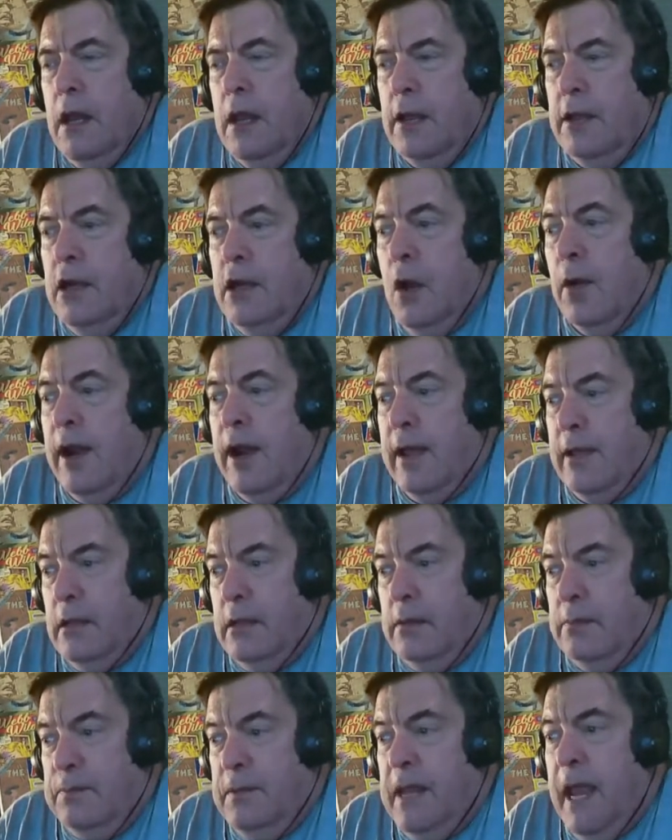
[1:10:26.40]
you know
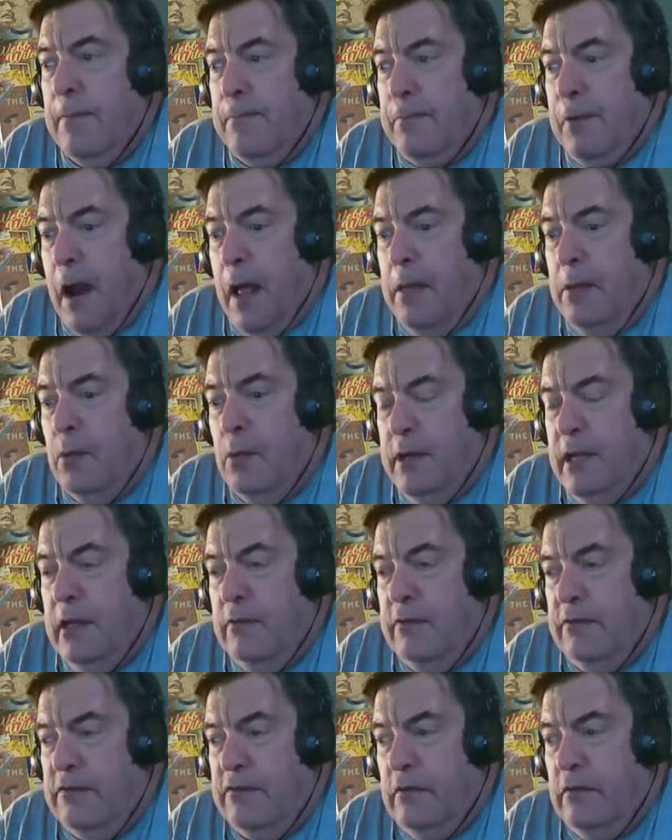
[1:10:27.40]
what? Probably when he
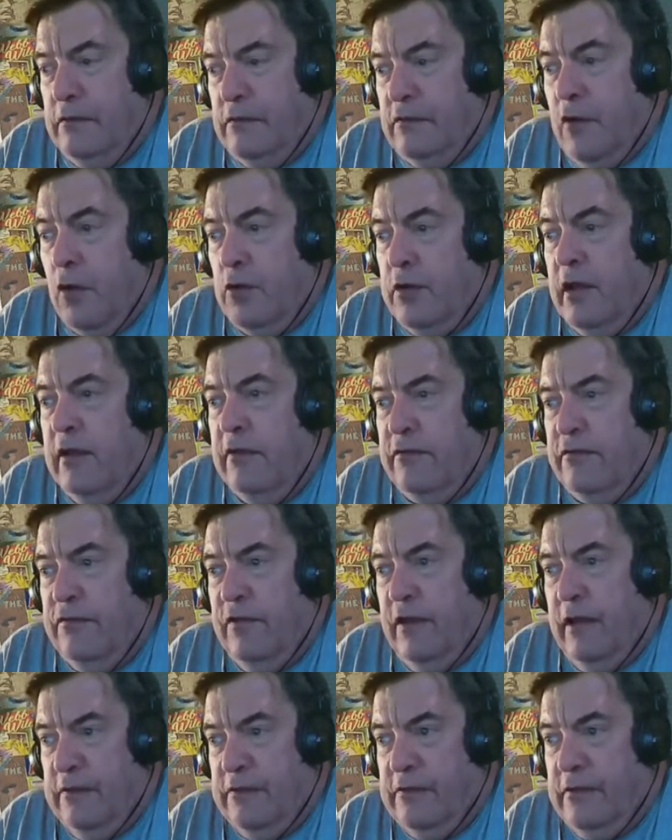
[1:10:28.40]
was soaking his
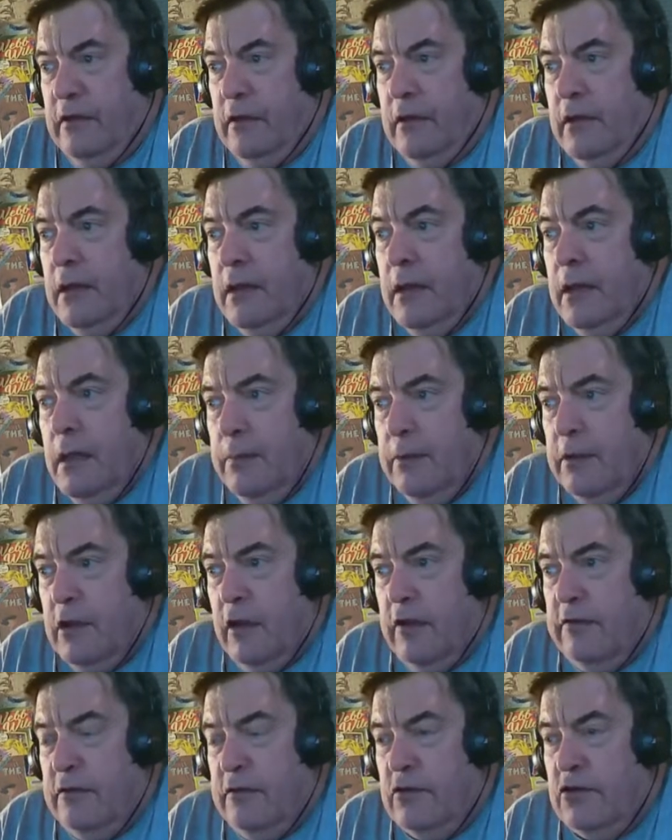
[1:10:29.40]
fist,
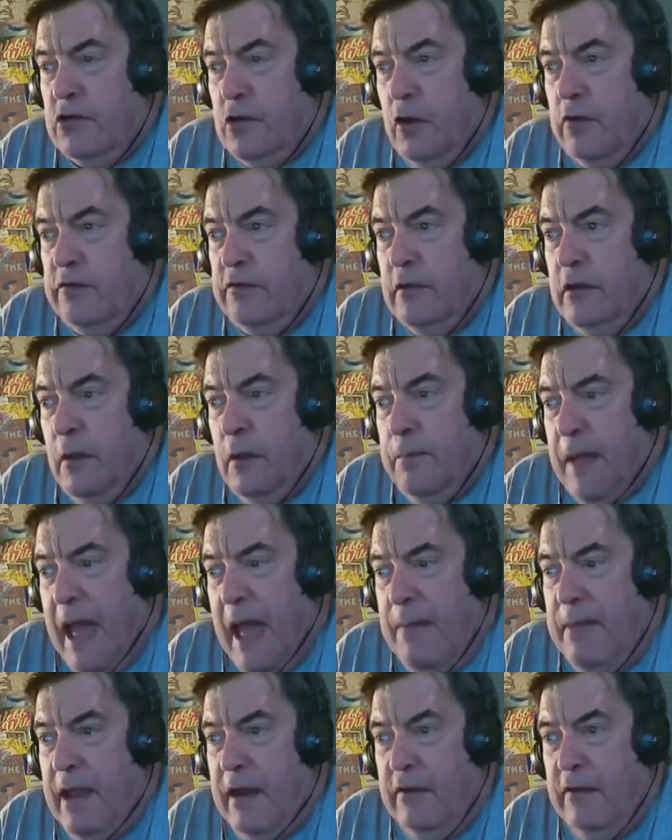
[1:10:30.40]
because it shows that
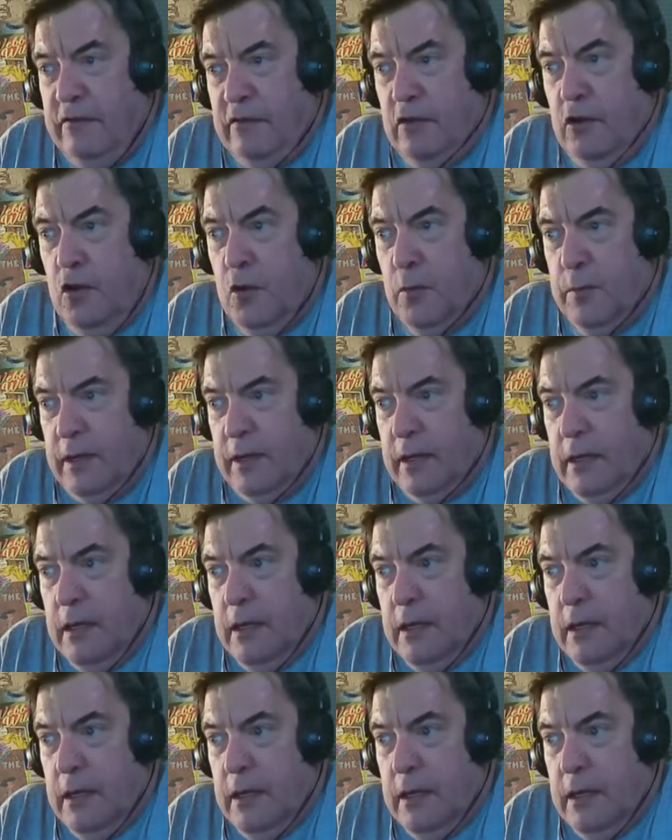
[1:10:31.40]
Batman is human.